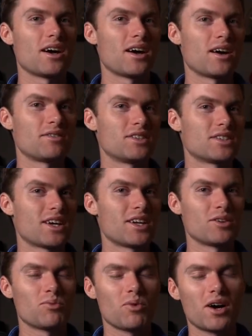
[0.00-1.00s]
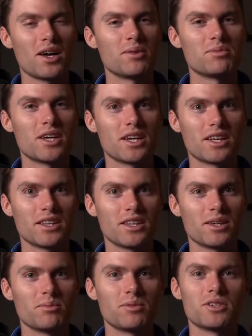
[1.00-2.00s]
I've decided why I'm taking
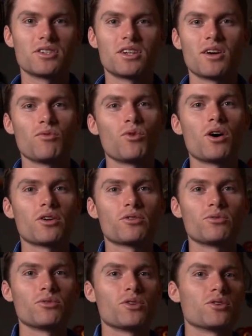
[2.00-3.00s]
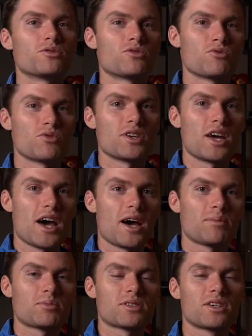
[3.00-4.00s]
the image, and I've walked through those 3
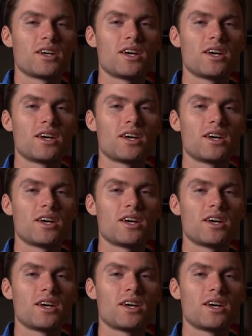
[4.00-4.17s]
apps,